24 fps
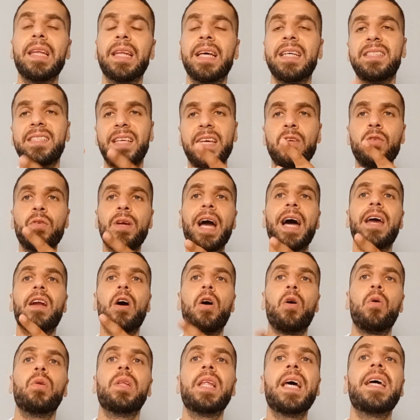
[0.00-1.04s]
Let's say you got an
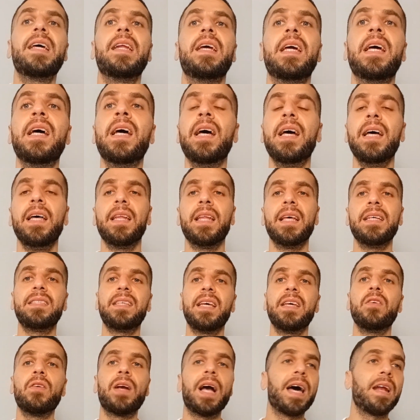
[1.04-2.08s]
old lady let's
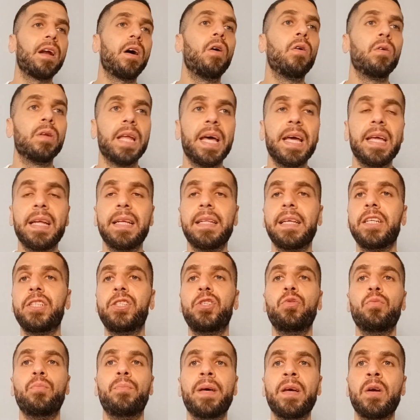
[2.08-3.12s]
say you got an old lady that
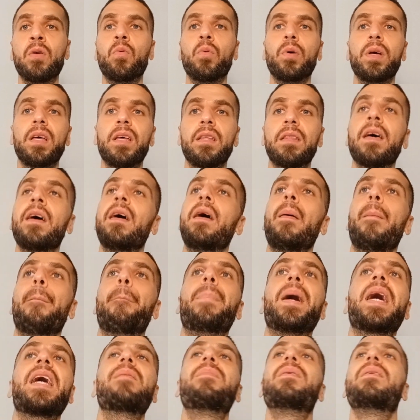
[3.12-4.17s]
you've been with,
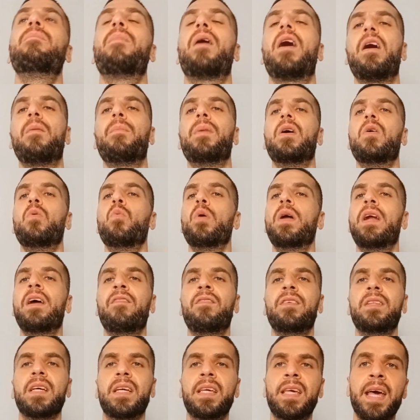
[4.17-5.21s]
baby mama,
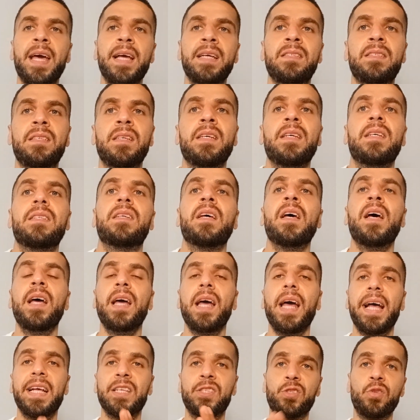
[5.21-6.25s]
whatever the case is.
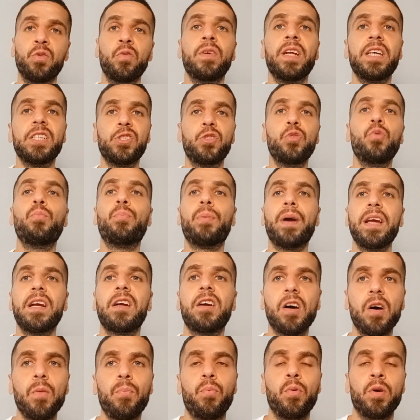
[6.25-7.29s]
As soon as you break
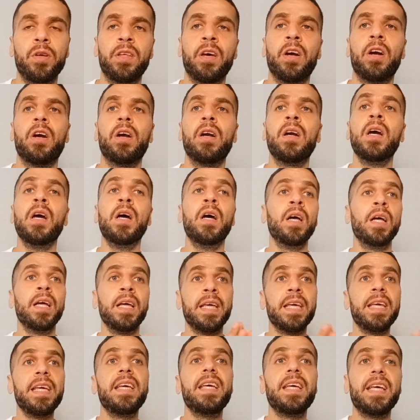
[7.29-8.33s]
up with her,
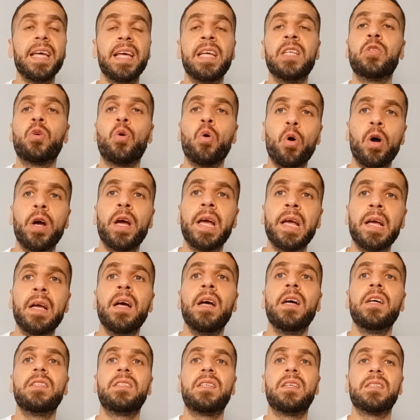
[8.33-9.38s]
he is going
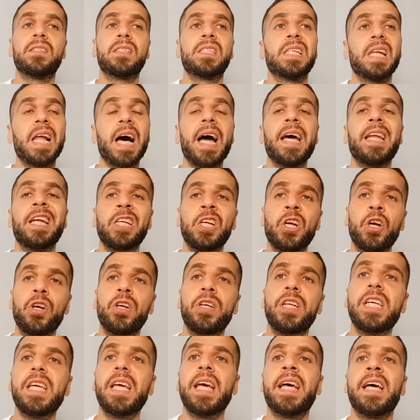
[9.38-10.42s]
to slide in her
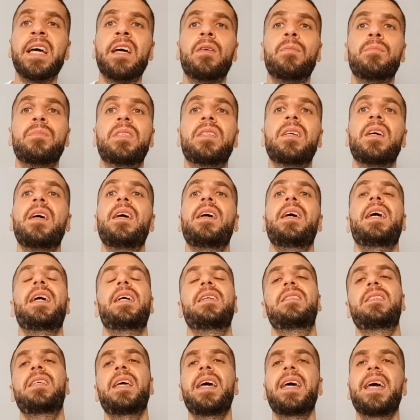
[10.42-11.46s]
DMs
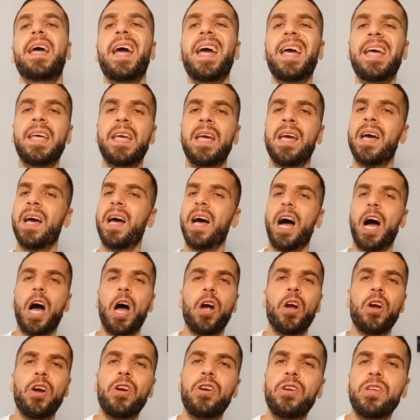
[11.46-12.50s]
and say, hey, I
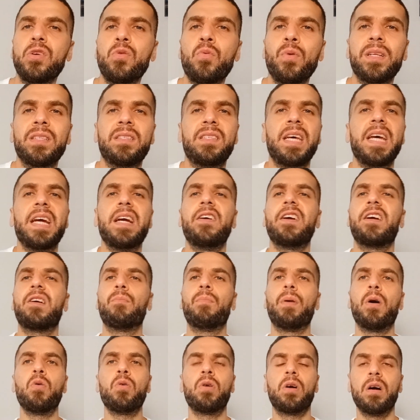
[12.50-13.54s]
heard you and Tarik
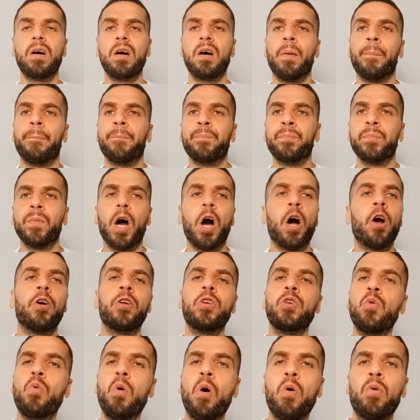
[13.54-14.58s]
broke up. Are
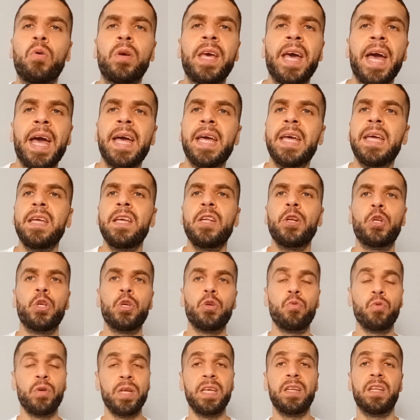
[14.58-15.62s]
you okay? Do
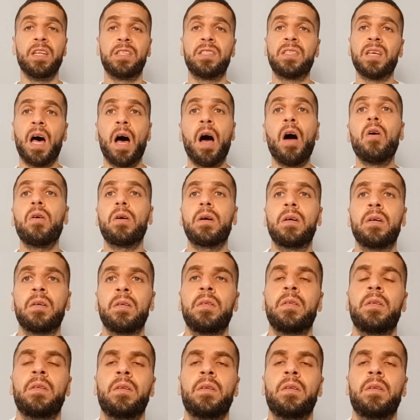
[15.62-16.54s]
you need to talk?